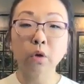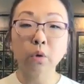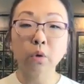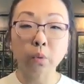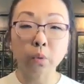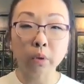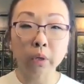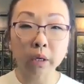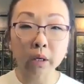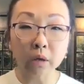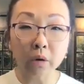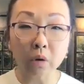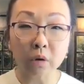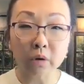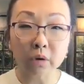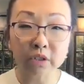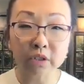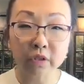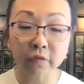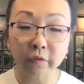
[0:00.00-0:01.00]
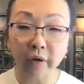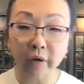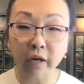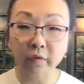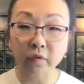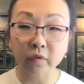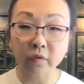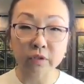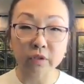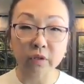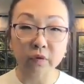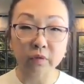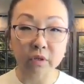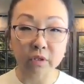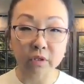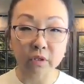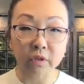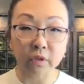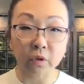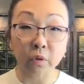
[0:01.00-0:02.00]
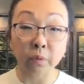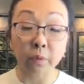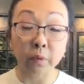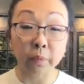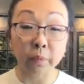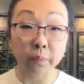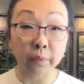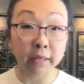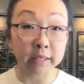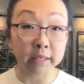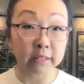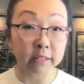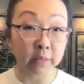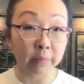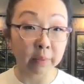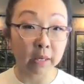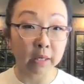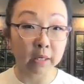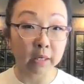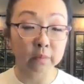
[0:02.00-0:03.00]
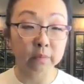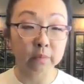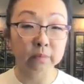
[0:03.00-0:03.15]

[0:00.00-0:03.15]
We're all survivors of this global pandemic.